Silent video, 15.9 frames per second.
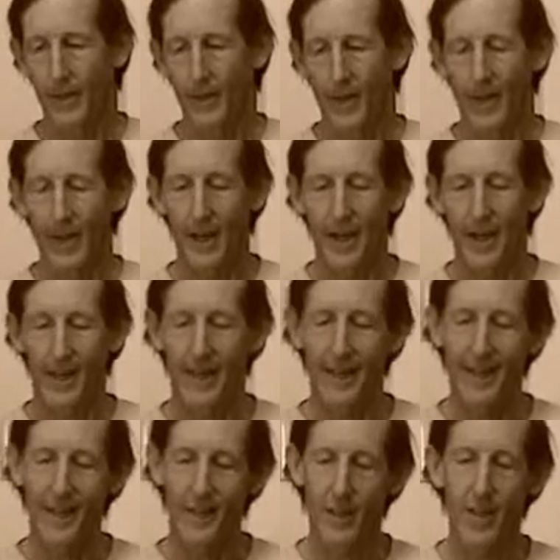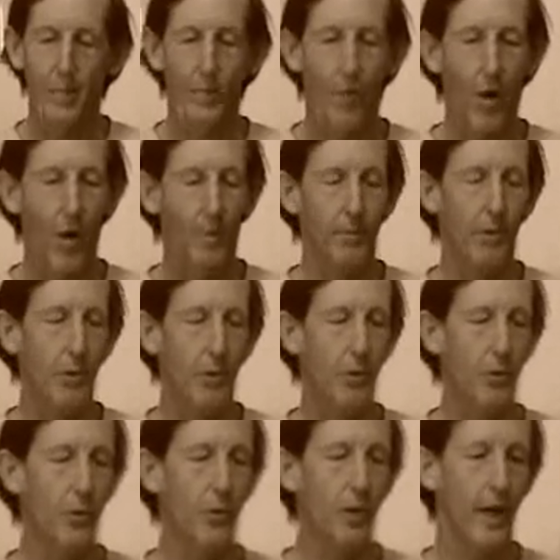I, I guess,
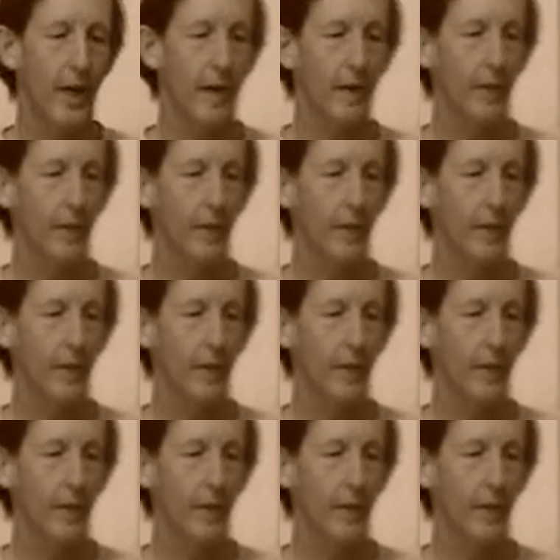impromptu kind